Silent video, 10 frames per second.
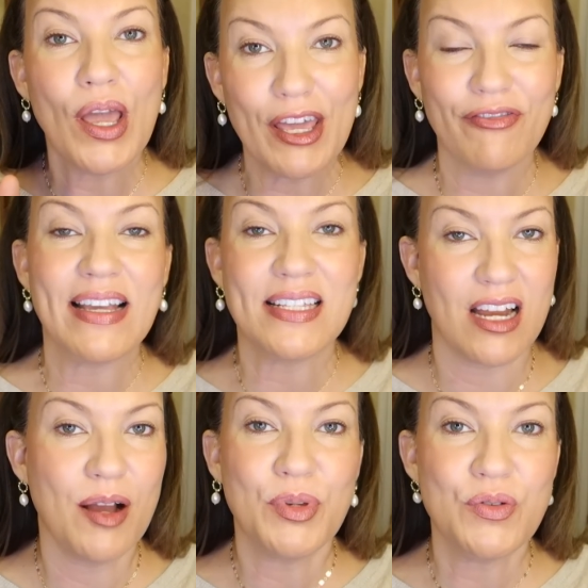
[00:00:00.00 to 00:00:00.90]
If I
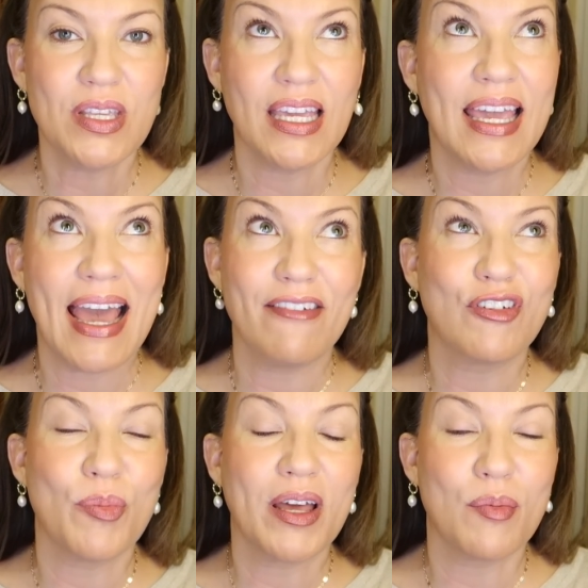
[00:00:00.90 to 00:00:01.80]
stop using it
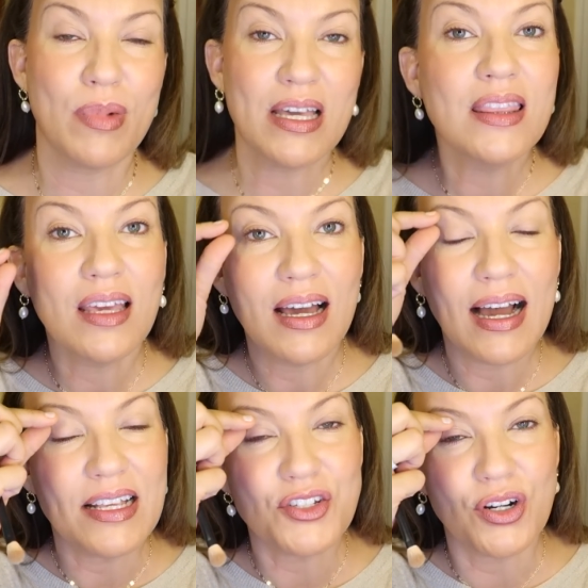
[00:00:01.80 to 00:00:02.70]
after about a month,
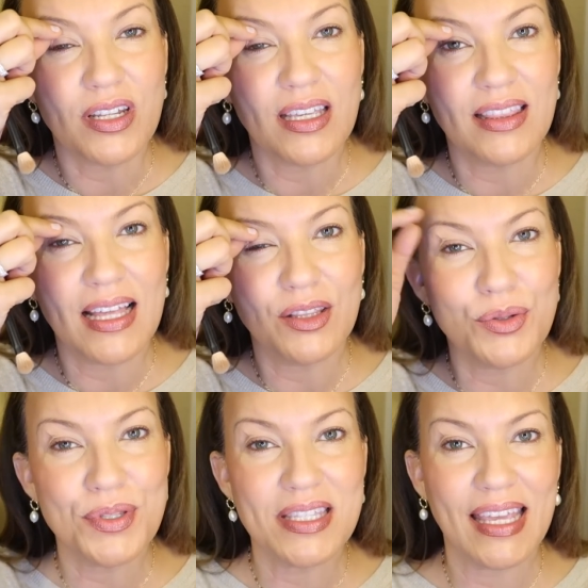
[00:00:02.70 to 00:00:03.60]
I start to get that
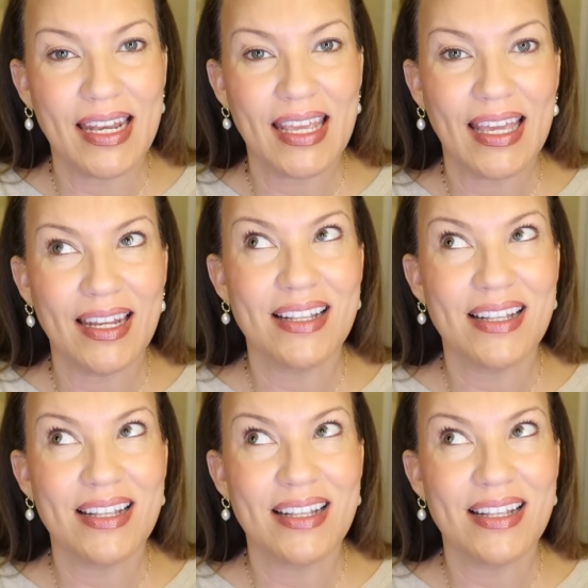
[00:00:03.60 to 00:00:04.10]
loose skin again.